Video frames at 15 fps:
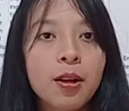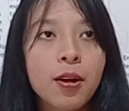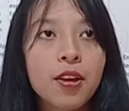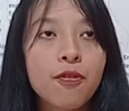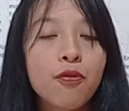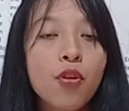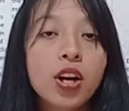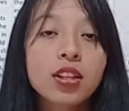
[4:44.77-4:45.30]

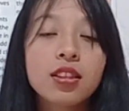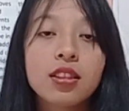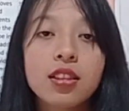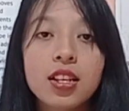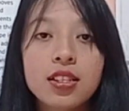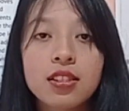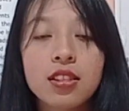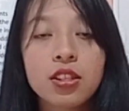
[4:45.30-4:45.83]
what
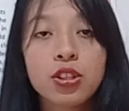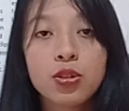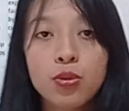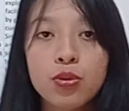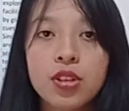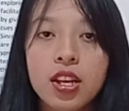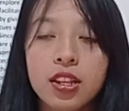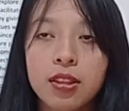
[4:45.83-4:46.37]
does the
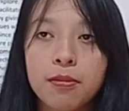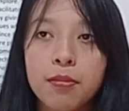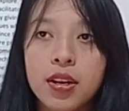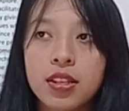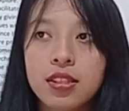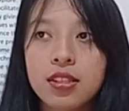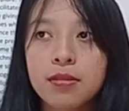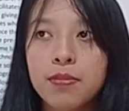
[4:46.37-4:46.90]
student
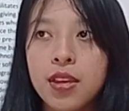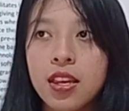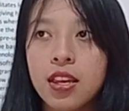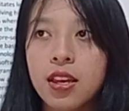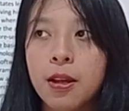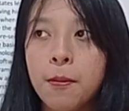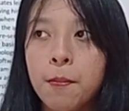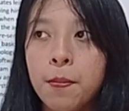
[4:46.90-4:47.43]
must be
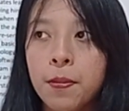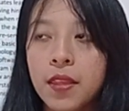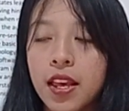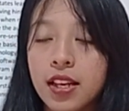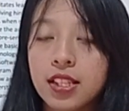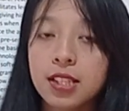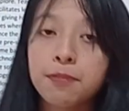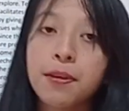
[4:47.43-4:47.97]

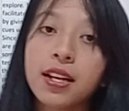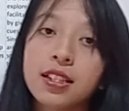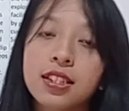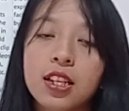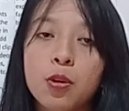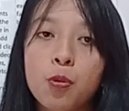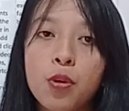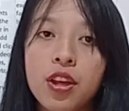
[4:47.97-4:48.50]

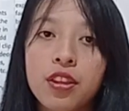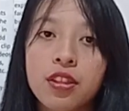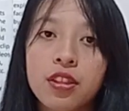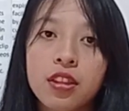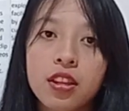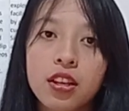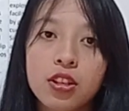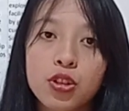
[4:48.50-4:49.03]
expecting with
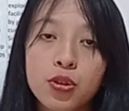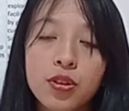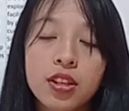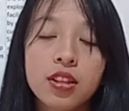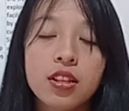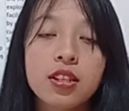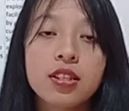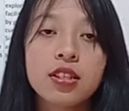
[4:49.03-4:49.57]
during the
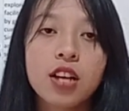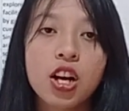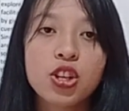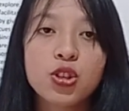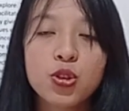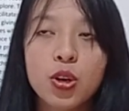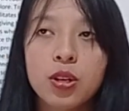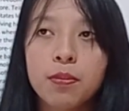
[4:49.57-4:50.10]

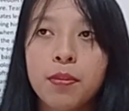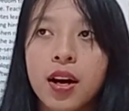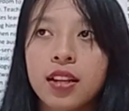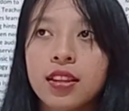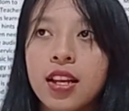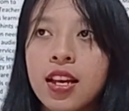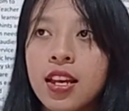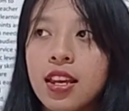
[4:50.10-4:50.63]
discussion, but
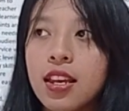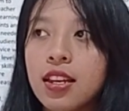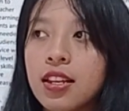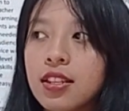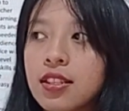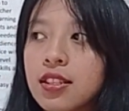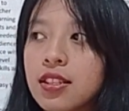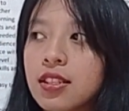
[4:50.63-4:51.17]
it
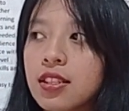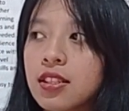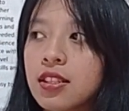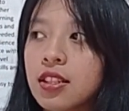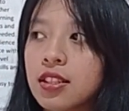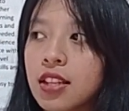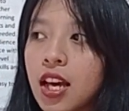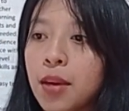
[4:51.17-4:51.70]
is the
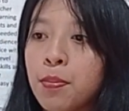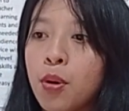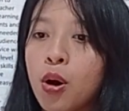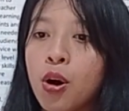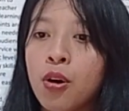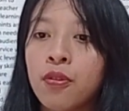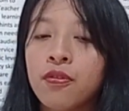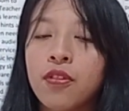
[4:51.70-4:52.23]
type
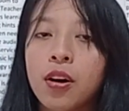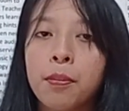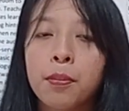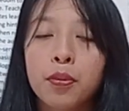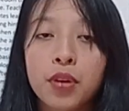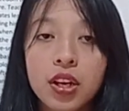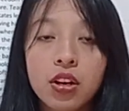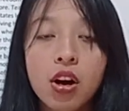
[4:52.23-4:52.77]
of
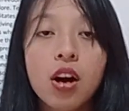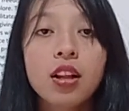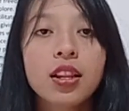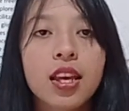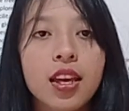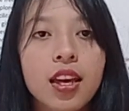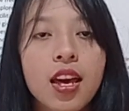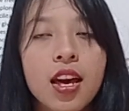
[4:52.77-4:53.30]

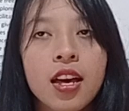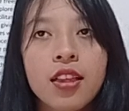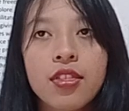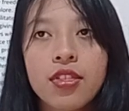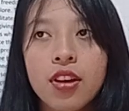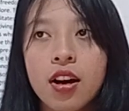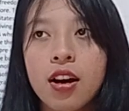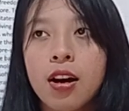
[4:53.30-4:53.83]
recalling
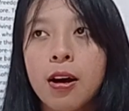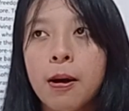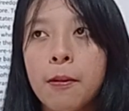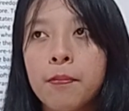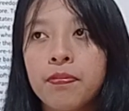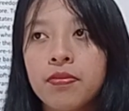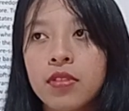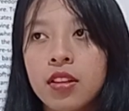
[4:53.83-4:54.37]
the
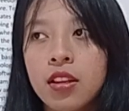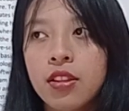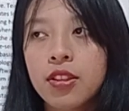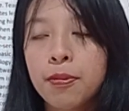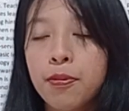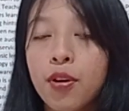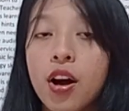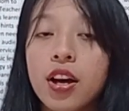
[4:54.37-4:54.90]

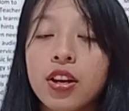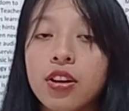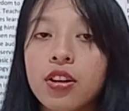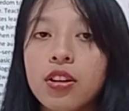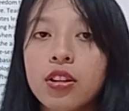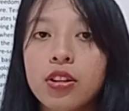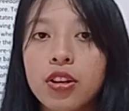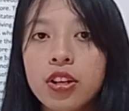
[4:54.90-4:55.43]
prior
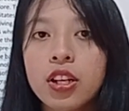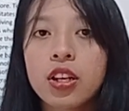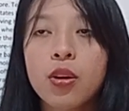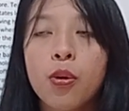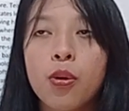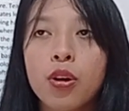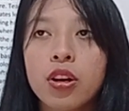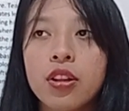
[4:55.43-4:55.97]
learning
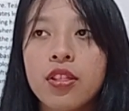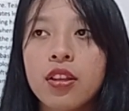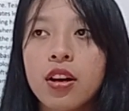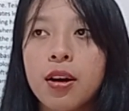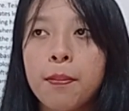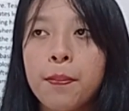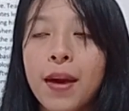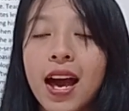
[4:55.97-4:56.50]
or the
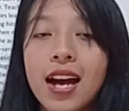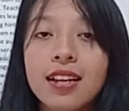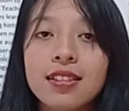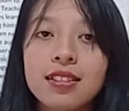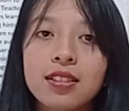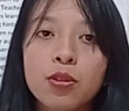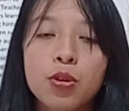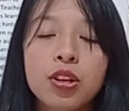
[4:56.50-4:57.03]

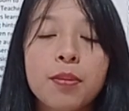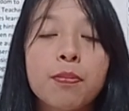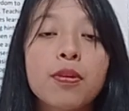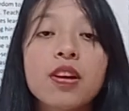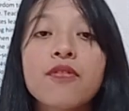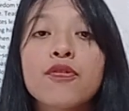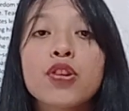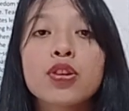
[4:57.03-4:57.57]
past or the
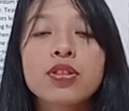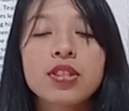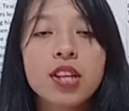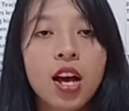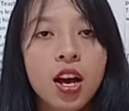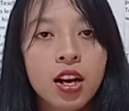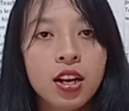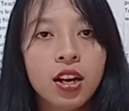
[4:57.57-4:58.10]
previous
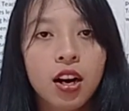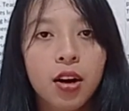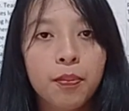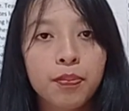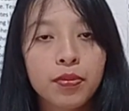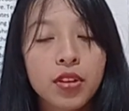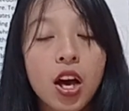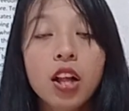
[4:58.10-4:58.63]

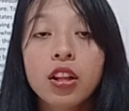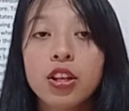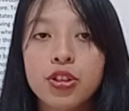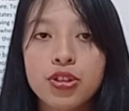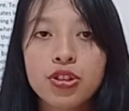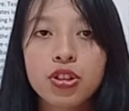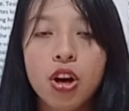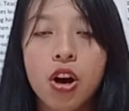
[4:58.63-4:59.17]

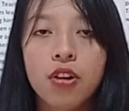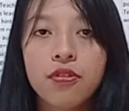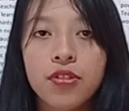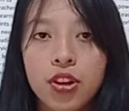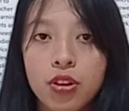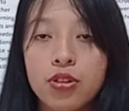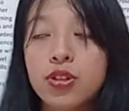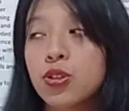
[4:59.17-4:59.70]
knowledge of
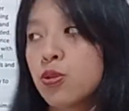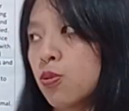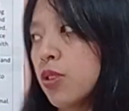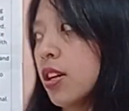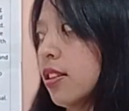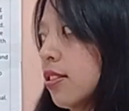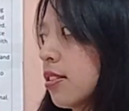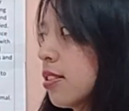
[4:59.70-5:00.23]
their
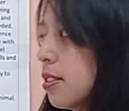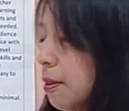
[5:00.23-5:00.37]
students.